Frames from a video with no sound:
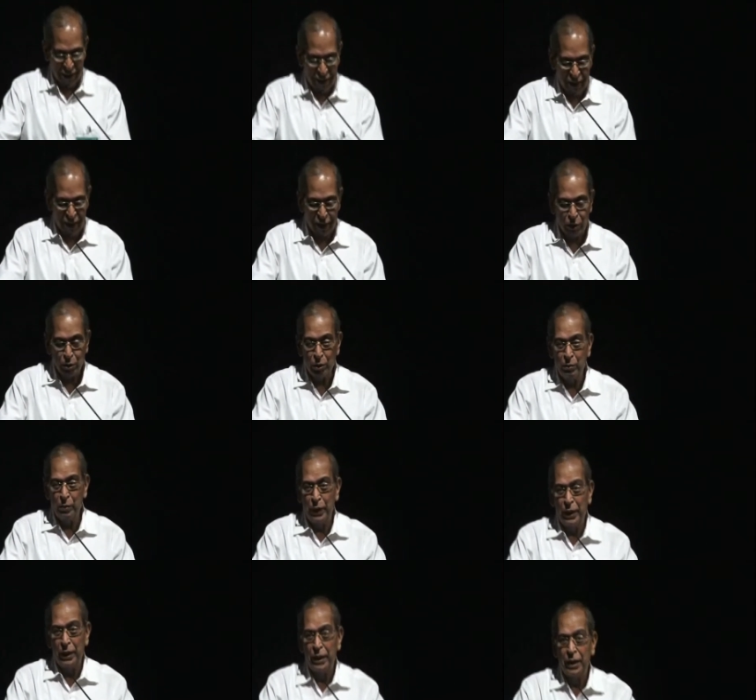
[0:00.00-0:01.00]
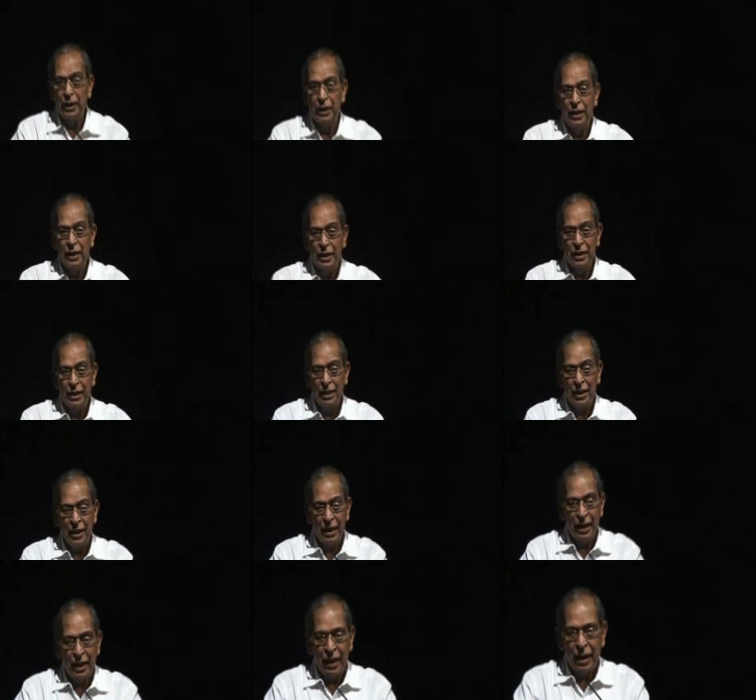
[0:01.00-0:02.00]
I should be,
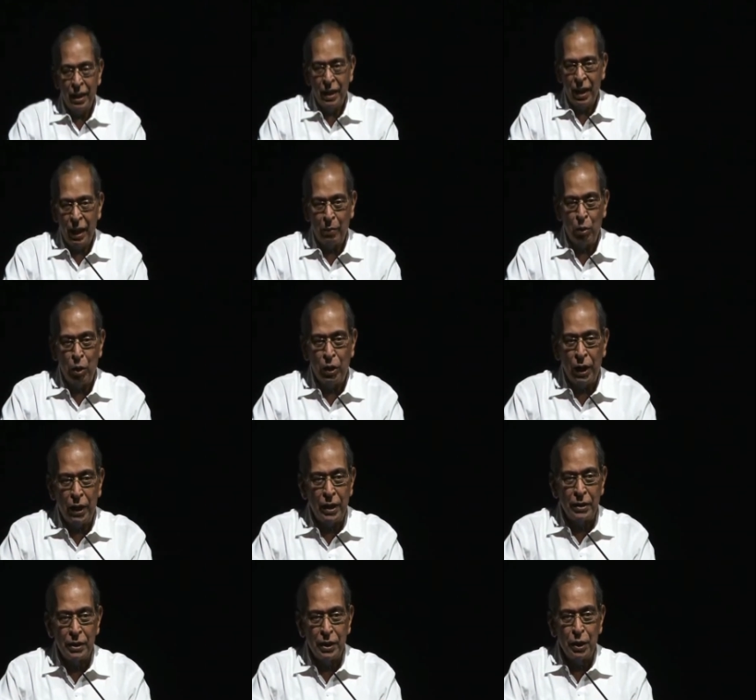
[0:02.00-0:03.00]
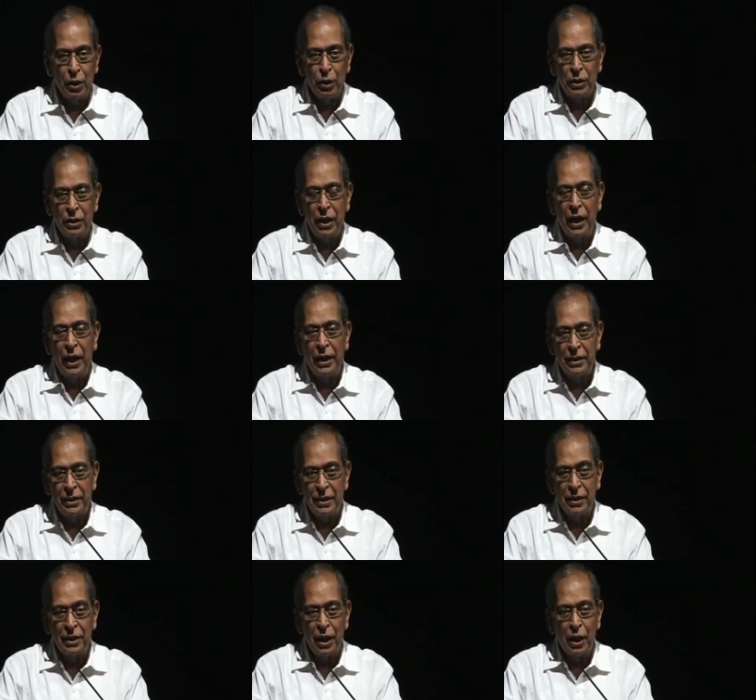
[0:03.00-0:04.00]
I'm not addressing you as
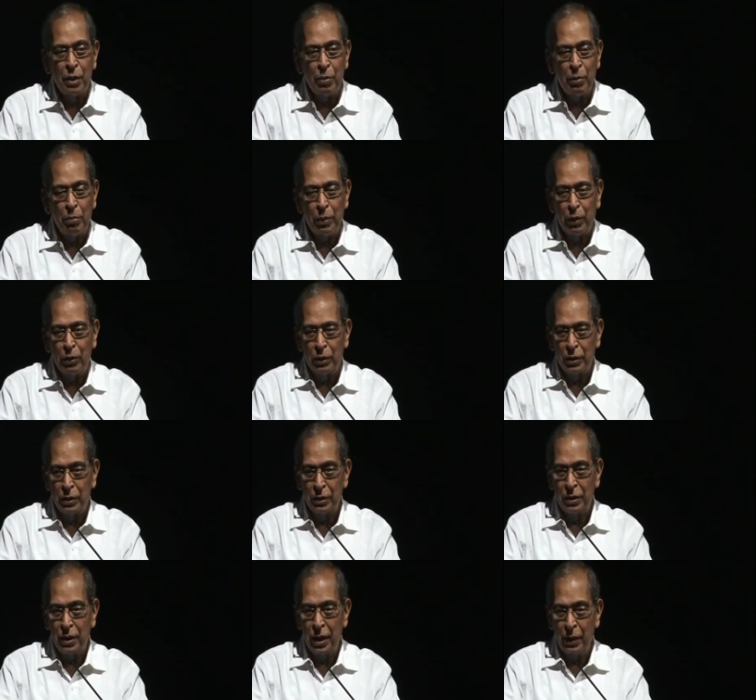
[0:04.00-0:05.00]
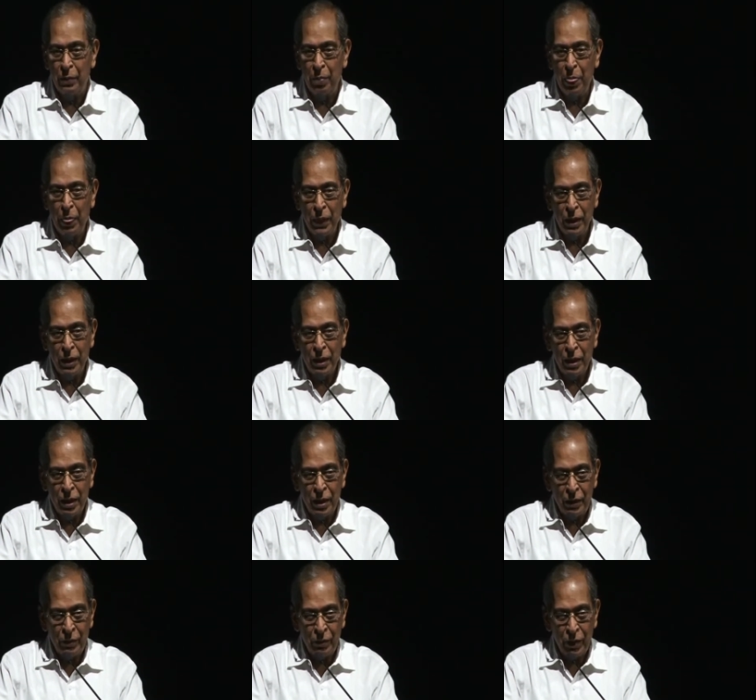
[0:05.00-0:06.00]
ladies and gentlemen because uh,
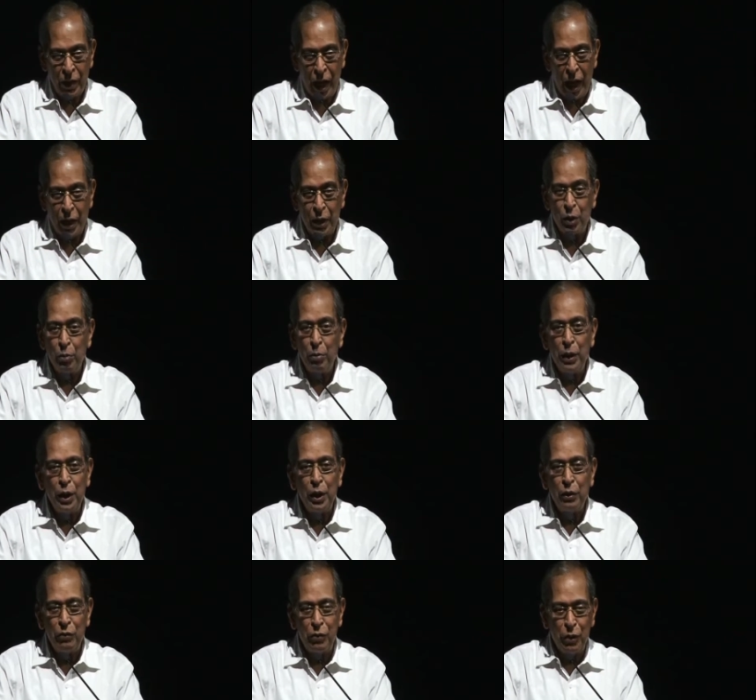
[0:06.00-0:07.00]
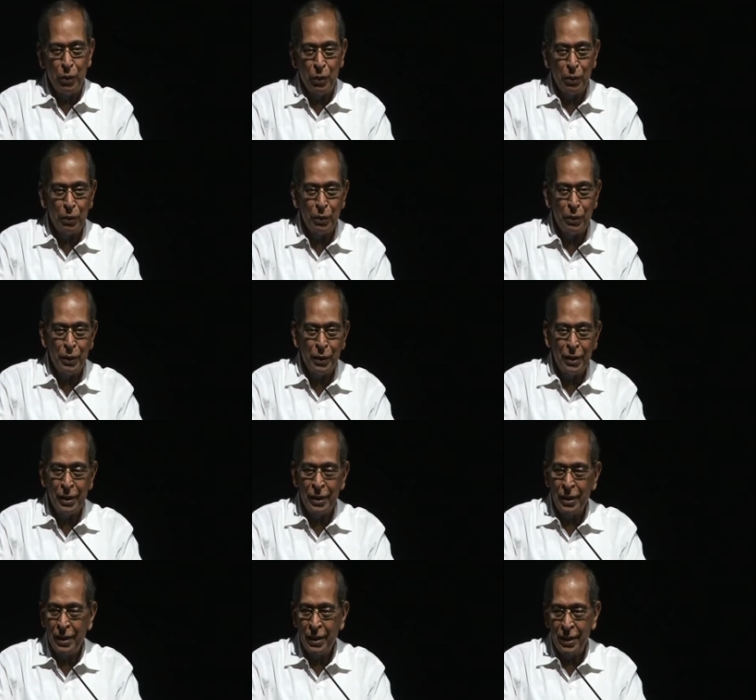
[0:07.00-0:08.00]
I know many of you
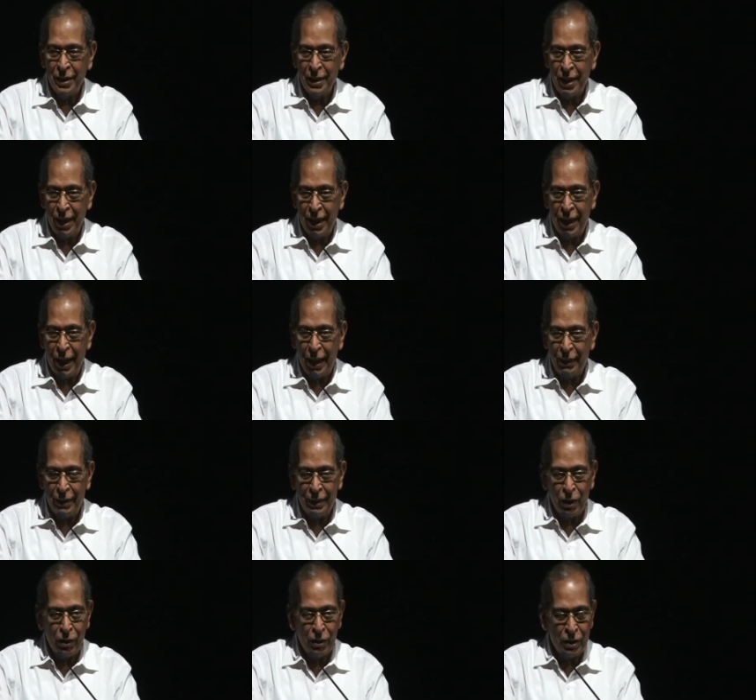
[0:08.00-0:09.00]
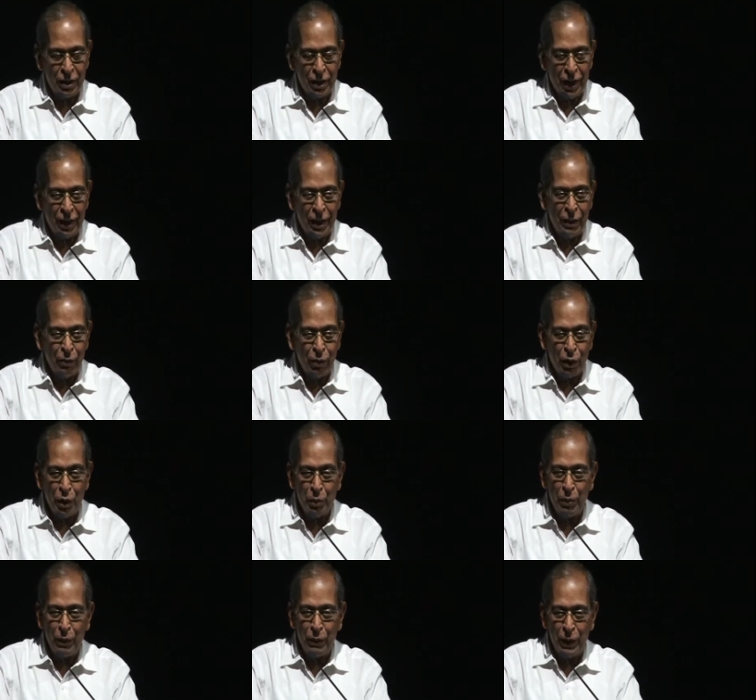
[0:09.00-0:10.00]
and I thought I didn't
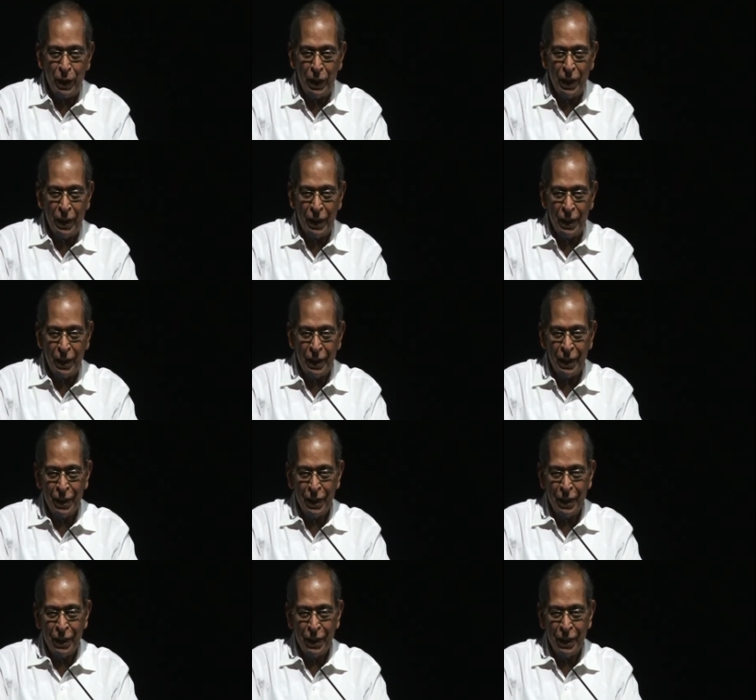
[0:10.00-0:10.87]
want to be very